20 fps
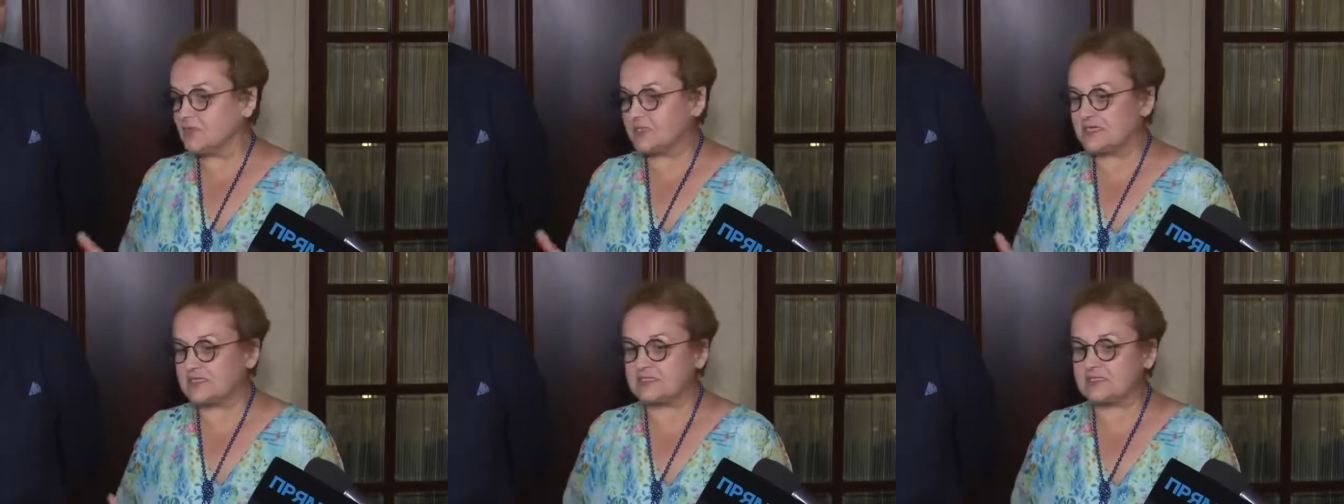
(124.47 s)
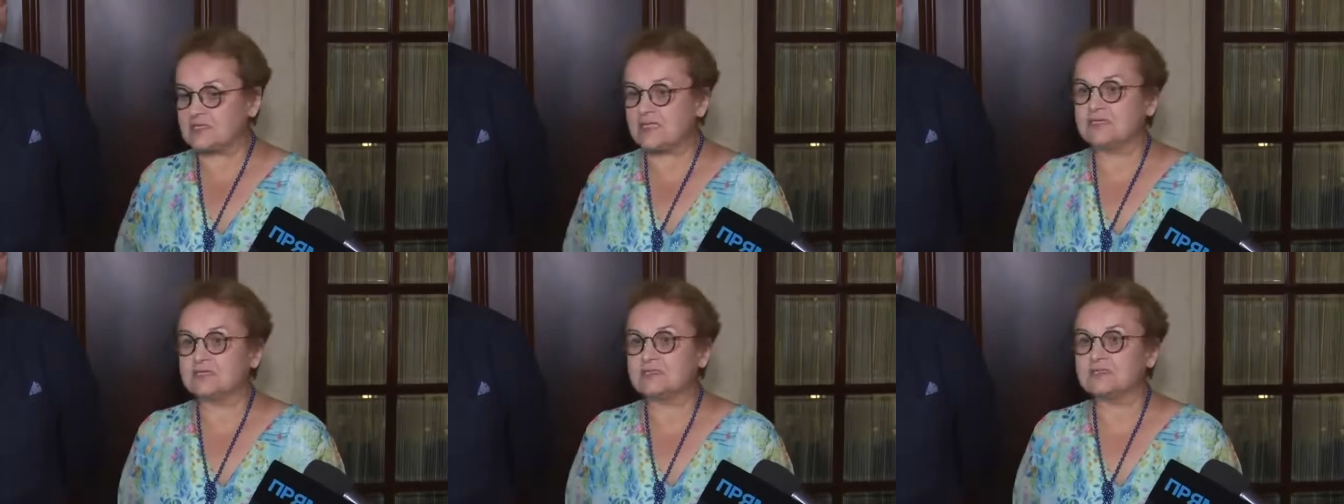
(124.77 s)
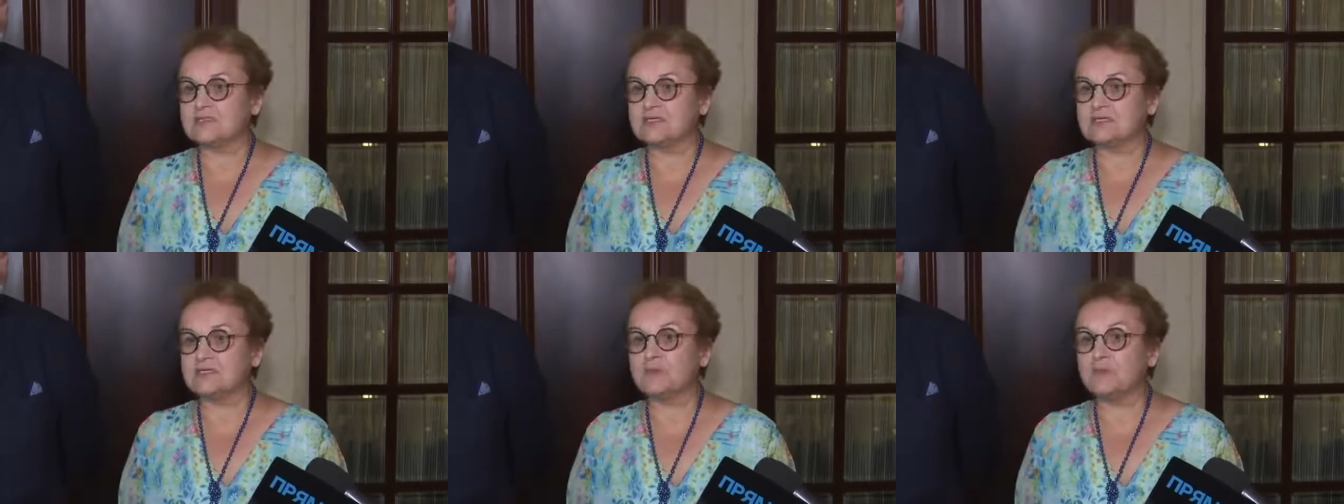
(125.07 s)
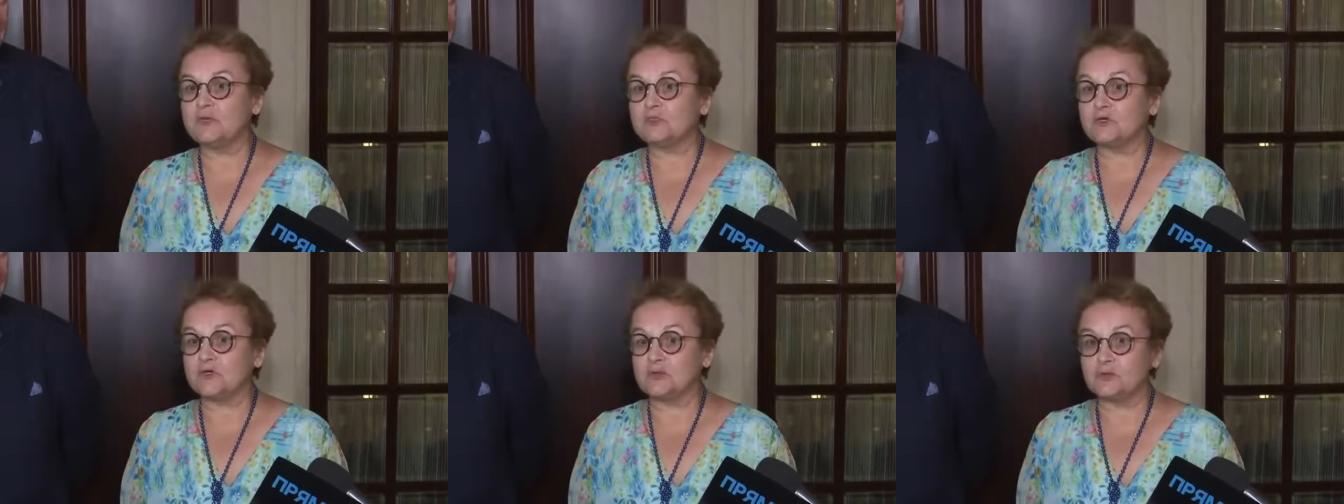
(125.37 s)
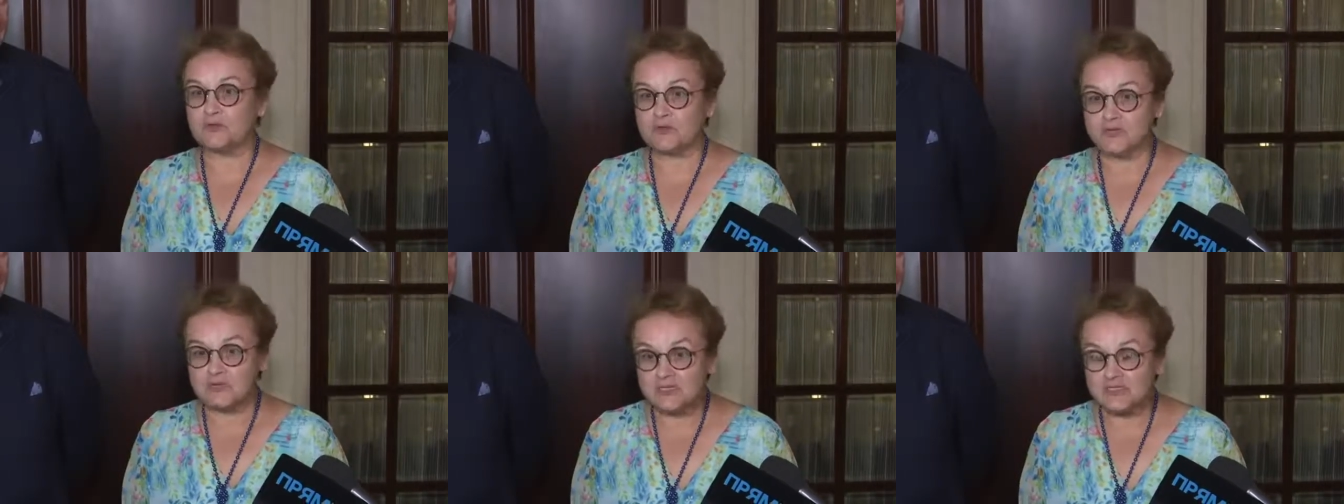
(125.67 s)
President Petro
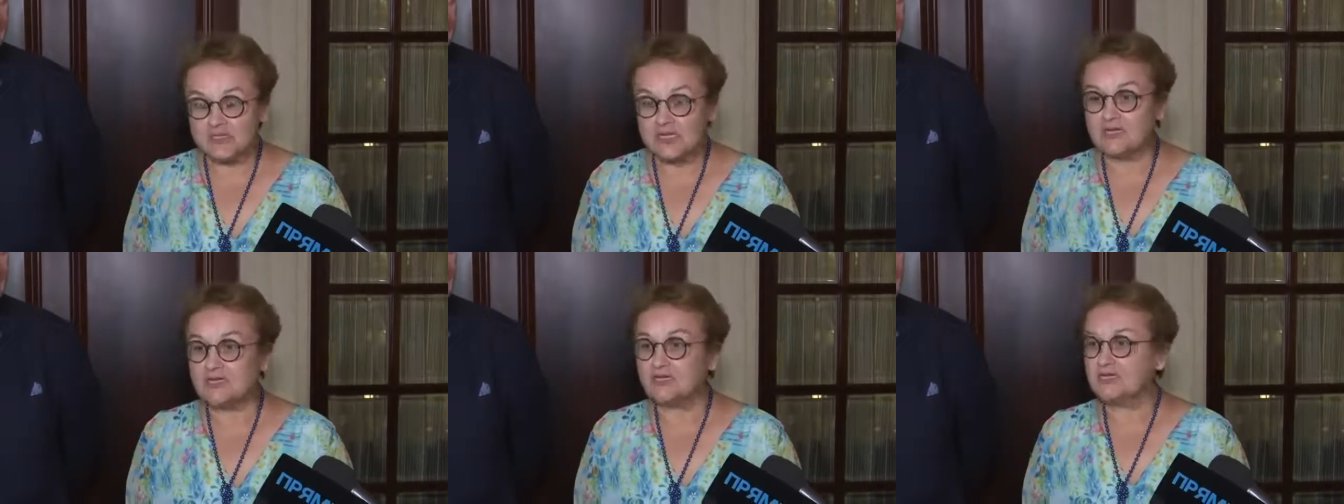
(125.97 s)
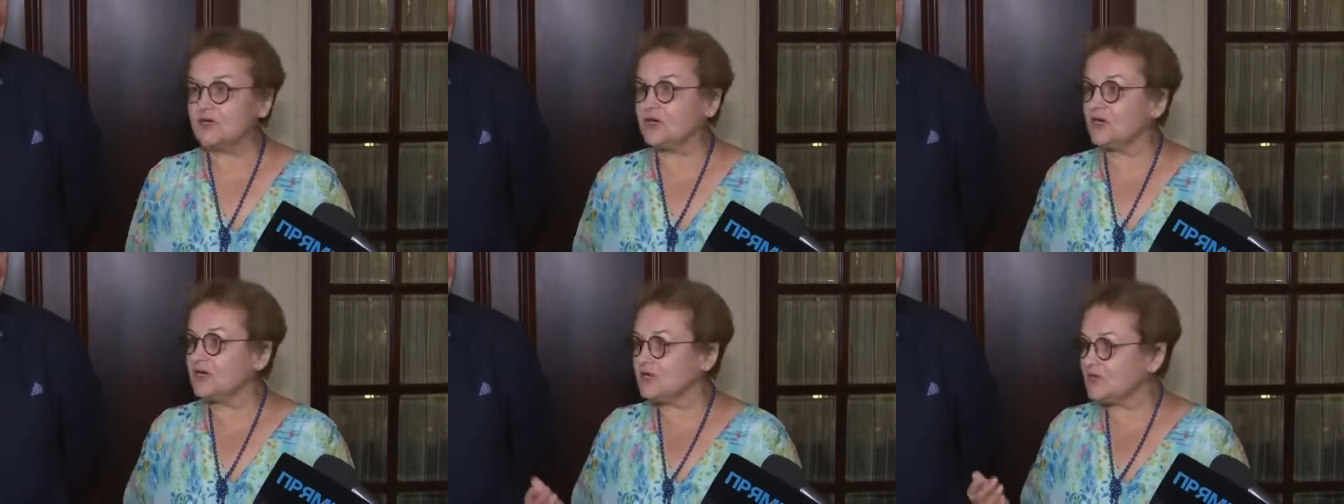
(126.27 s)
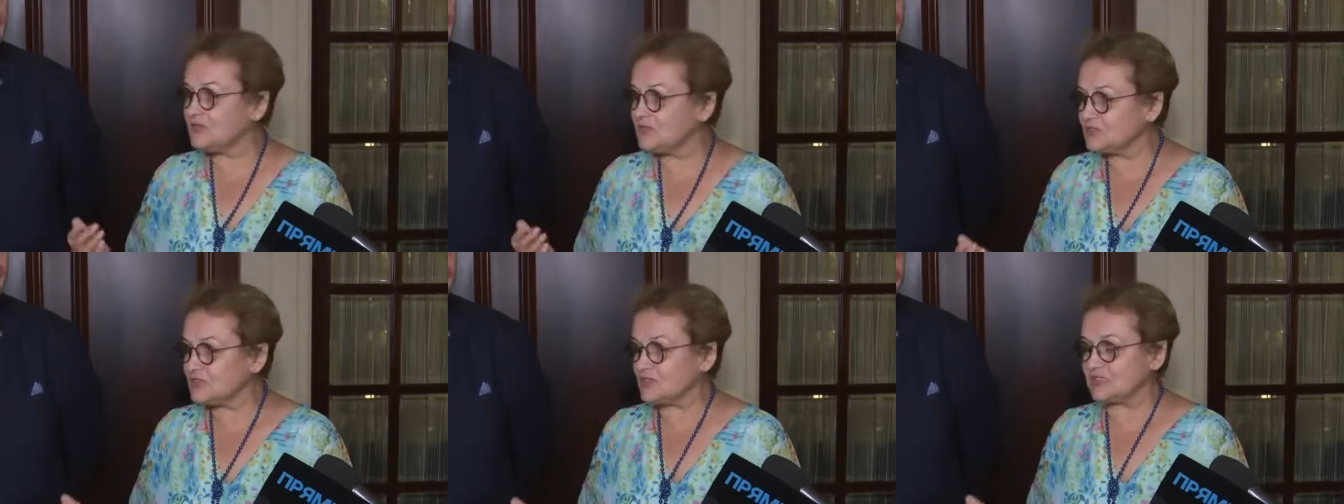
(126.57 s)
Poroshenko